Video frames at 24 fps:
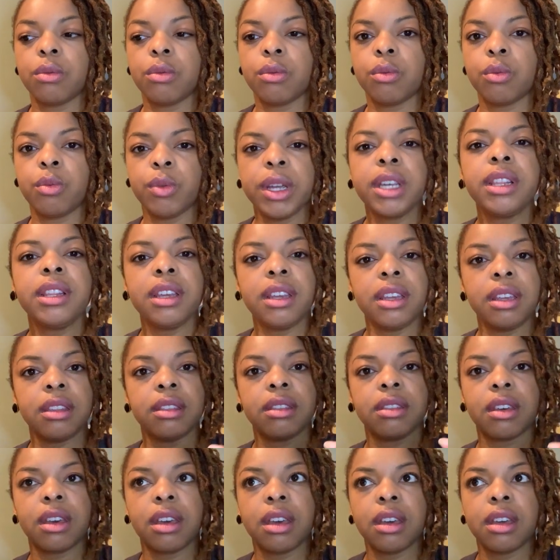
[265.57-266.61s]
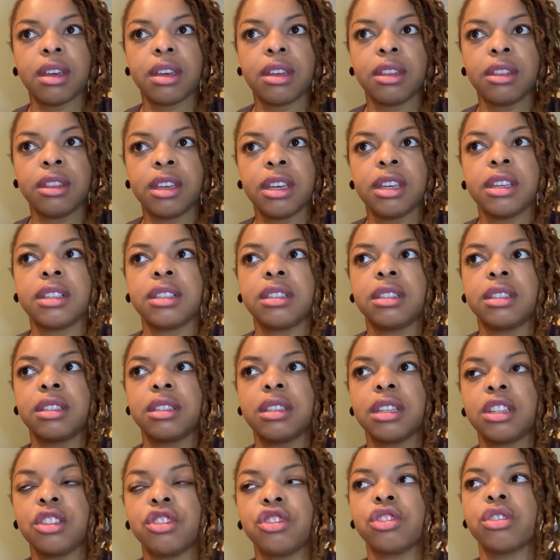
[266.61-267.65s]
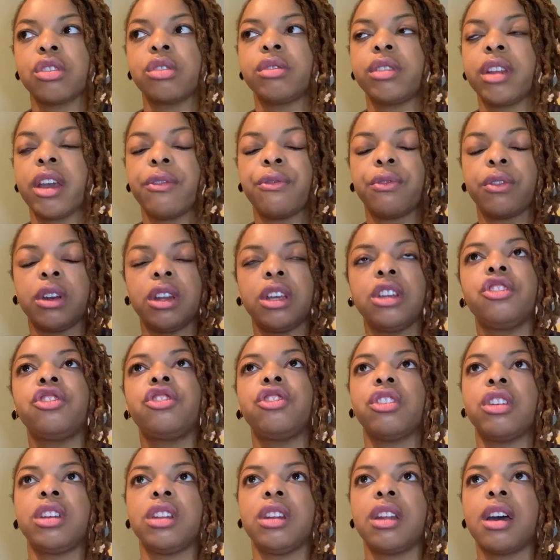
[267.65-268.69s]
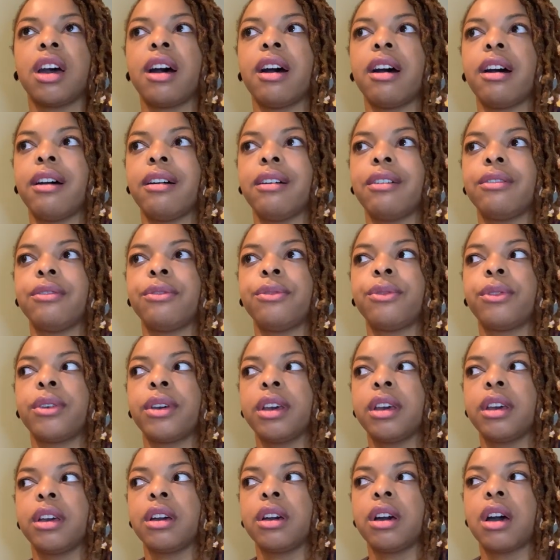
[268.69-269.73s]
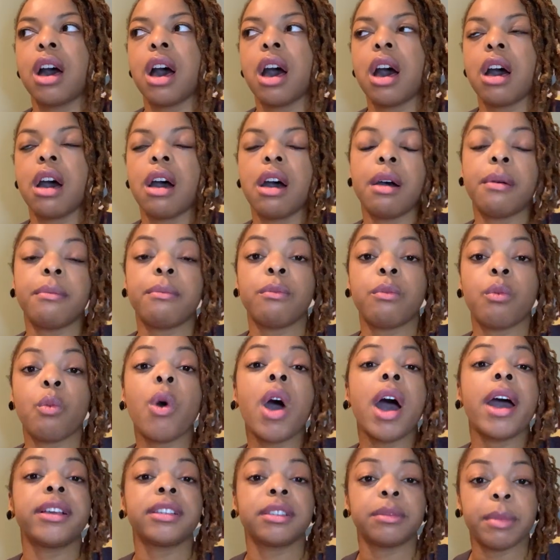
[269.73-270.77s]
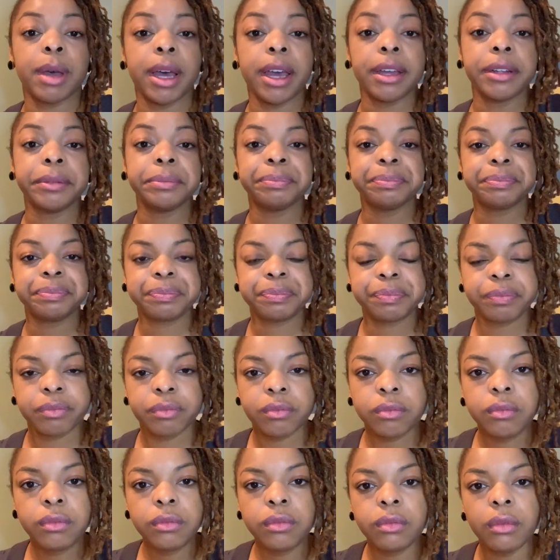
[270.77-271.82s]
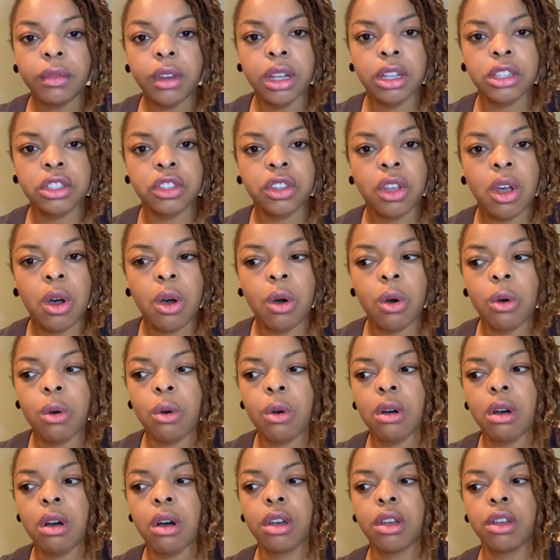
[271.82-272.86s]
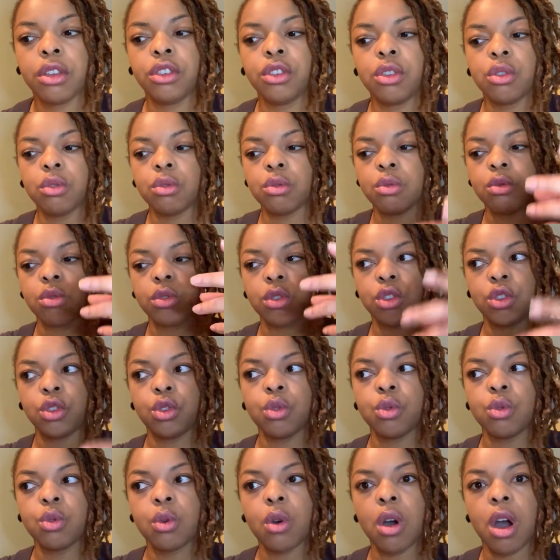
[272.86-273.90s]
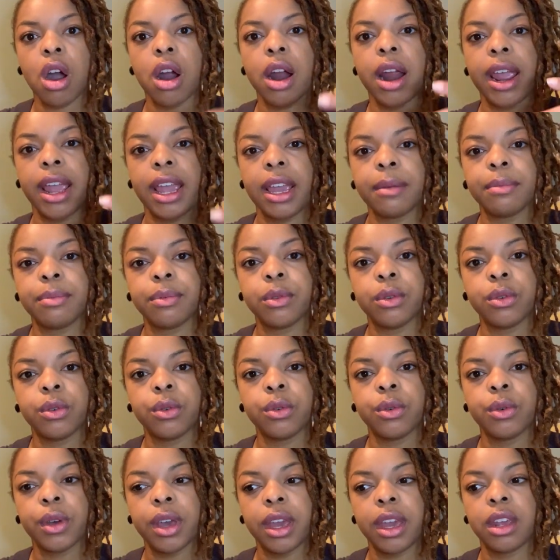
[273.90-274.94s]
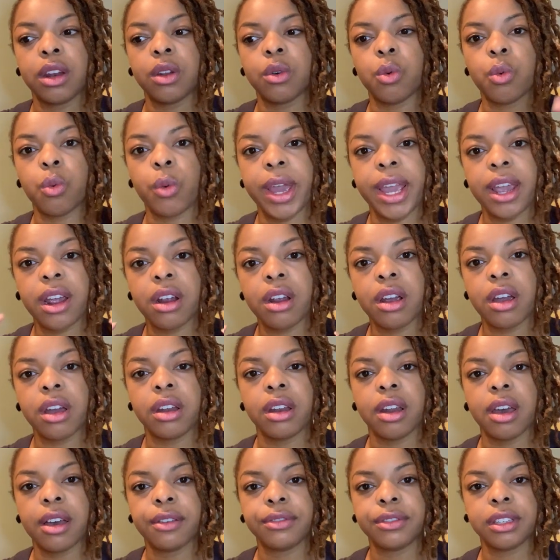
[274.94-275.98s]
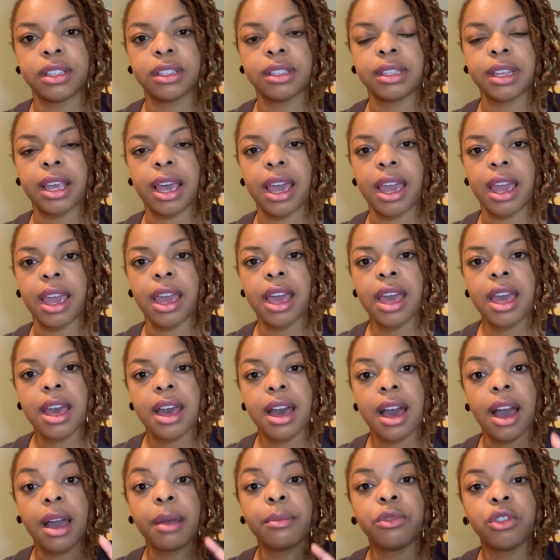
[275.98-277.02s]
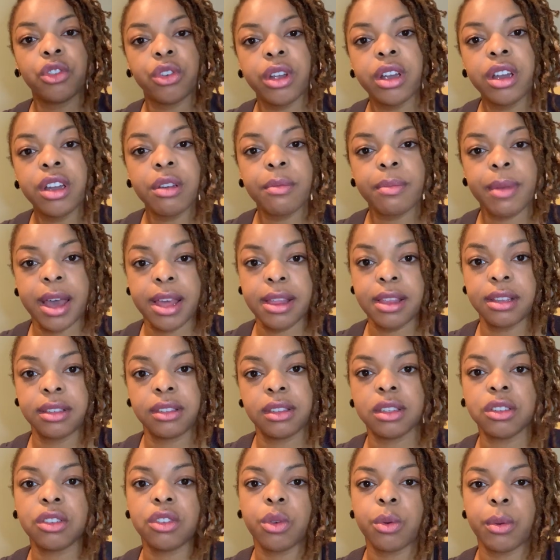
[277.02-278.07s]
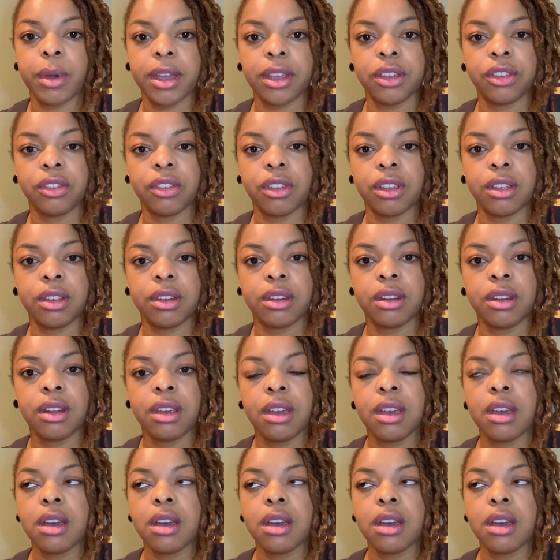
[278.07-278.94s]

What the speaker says: really the essential definition of wise mind. So you are able and aware enough to say, I'm triggered by this situation.